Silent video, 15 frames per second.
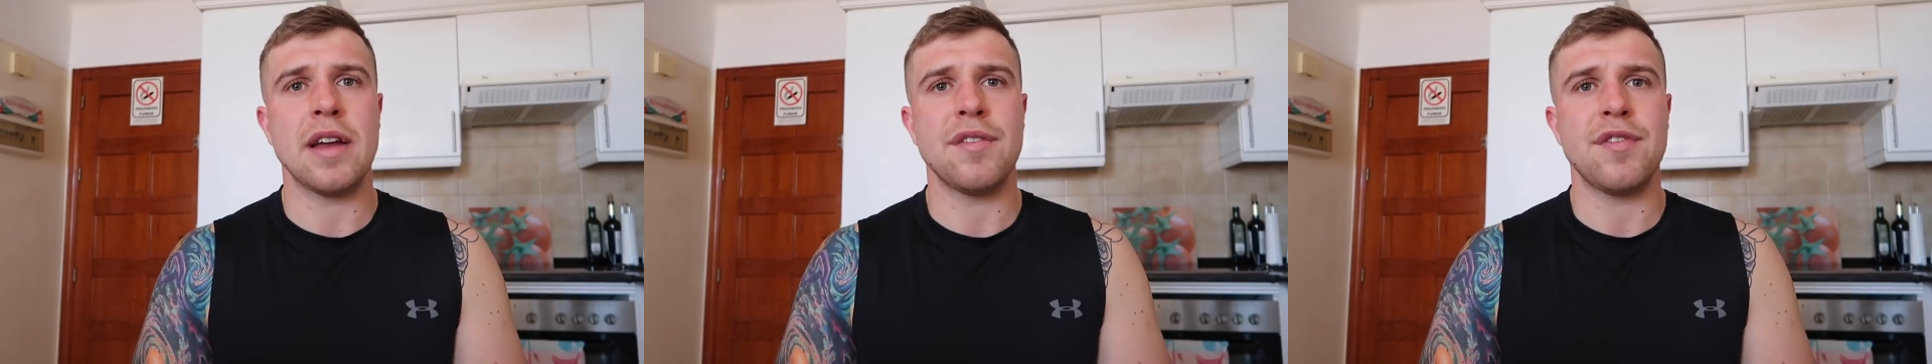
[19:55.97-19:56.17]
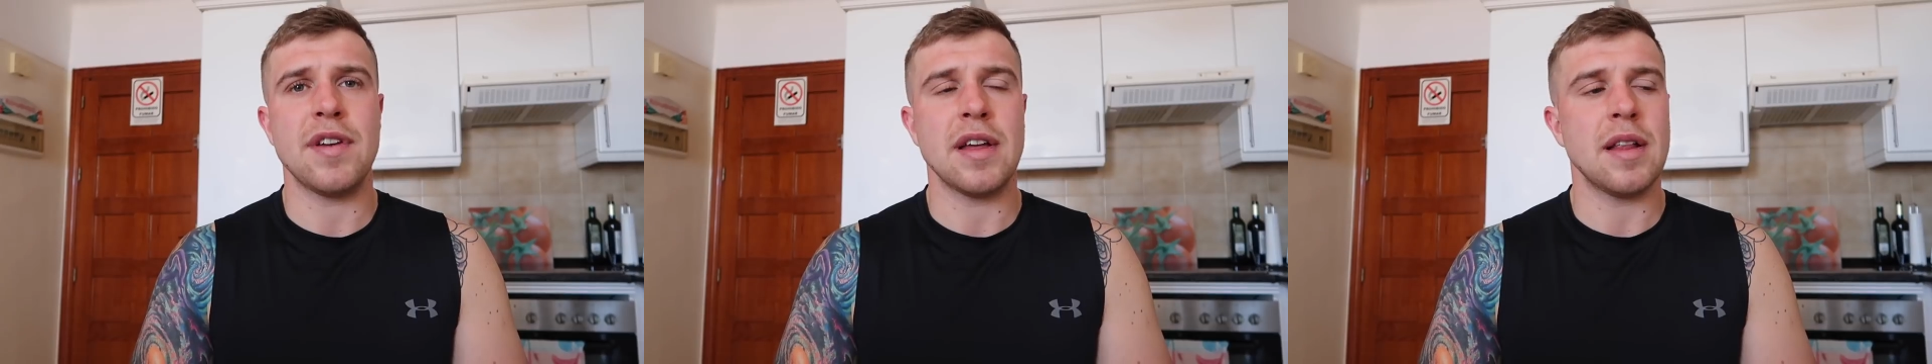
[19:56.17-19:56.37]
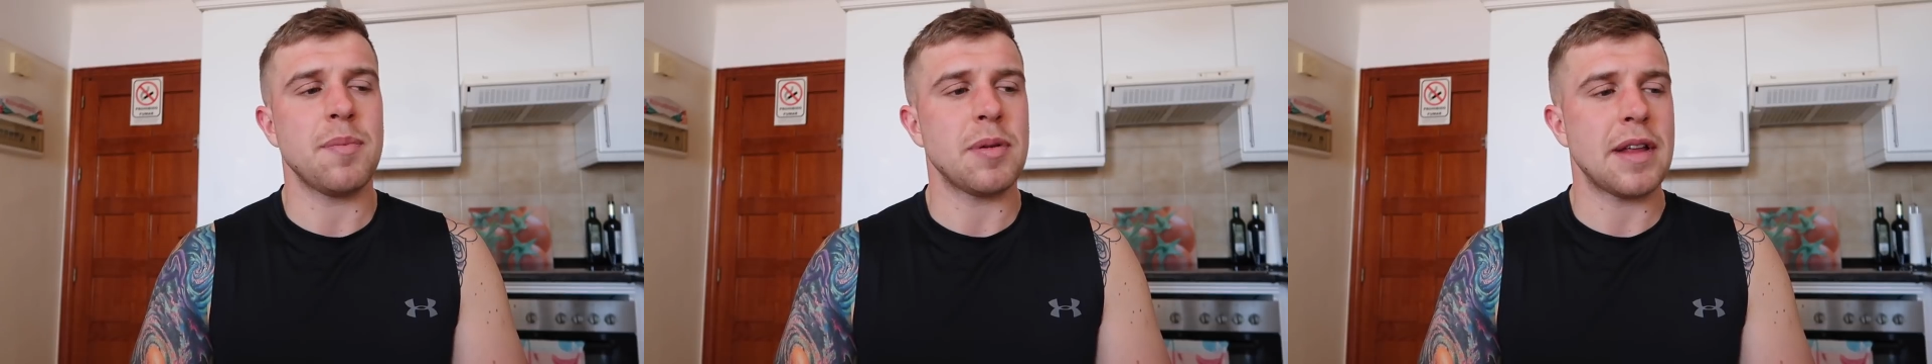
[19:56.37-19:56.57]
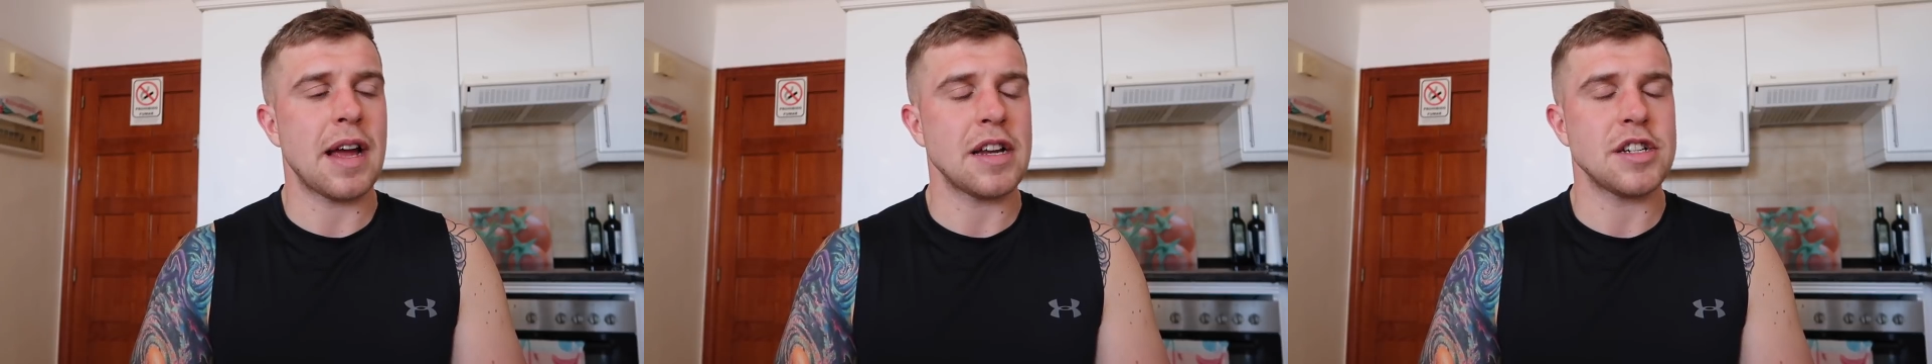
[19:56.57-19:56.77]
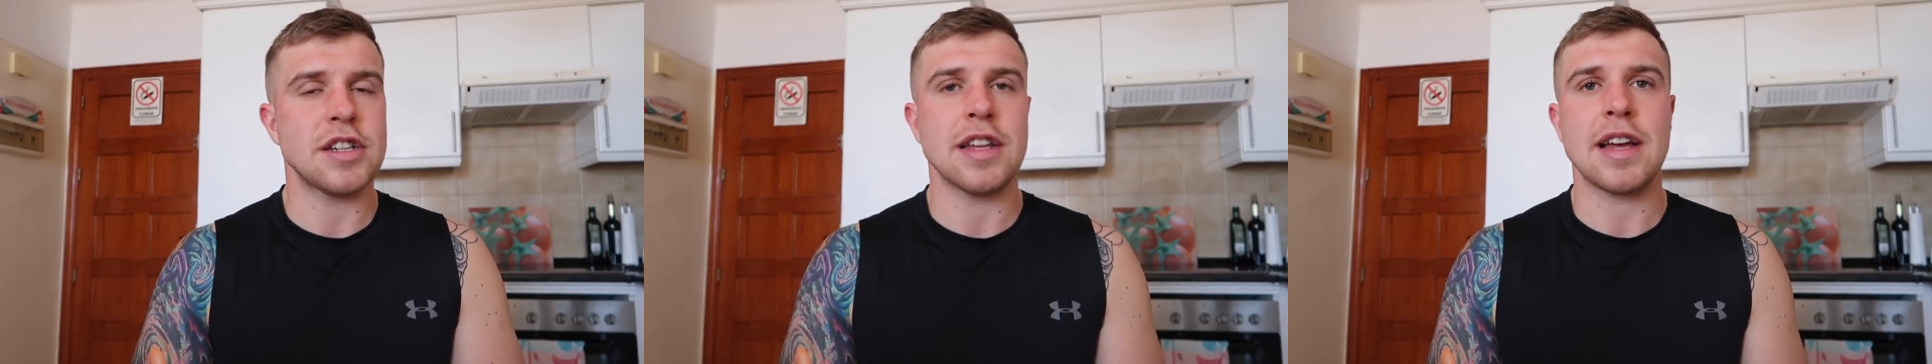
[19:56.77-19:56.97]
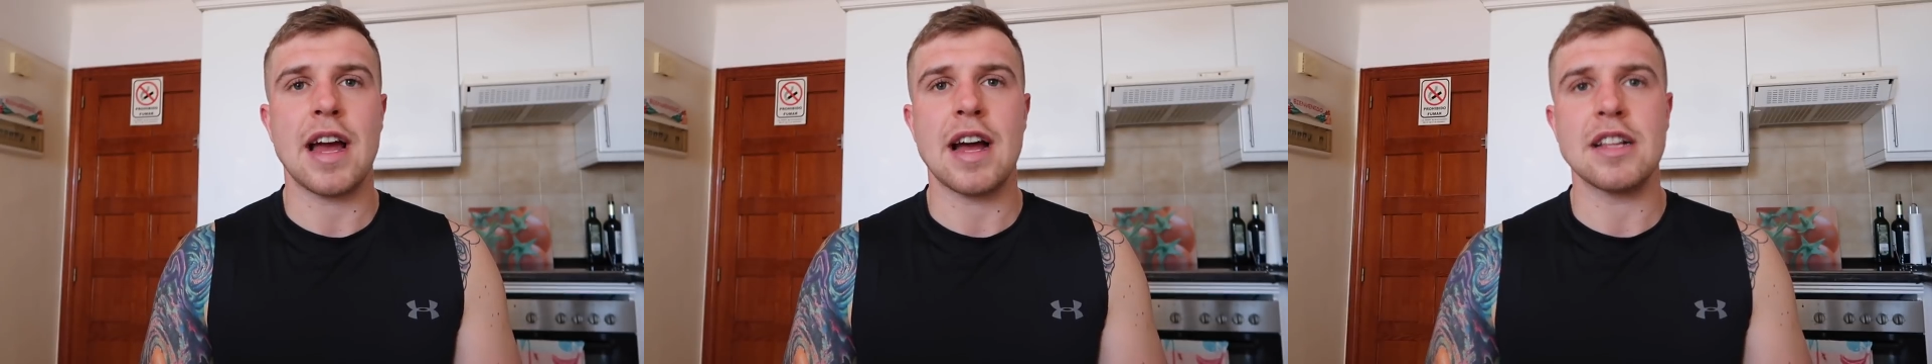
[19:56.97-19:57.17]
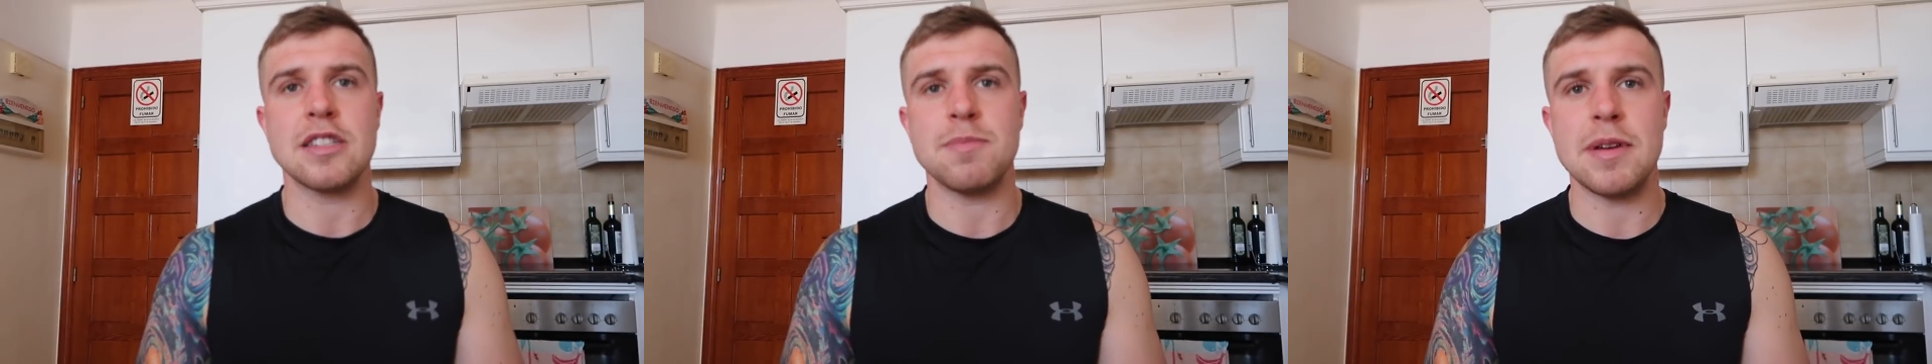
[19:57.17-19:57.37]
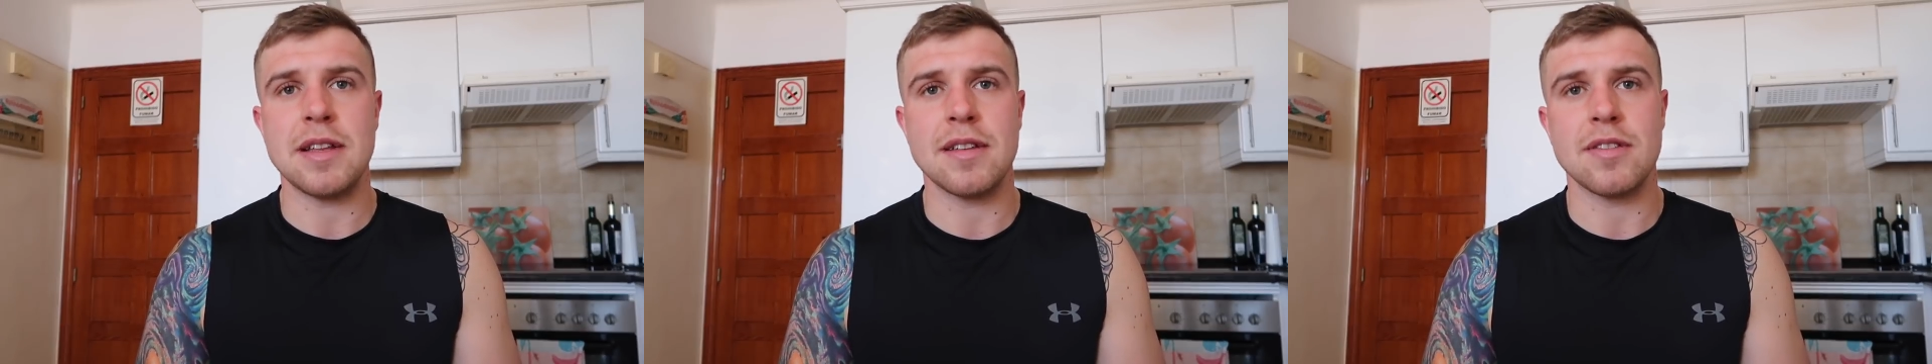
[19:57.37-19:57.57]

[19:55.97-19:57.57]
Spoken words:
and feel potentially they can't speak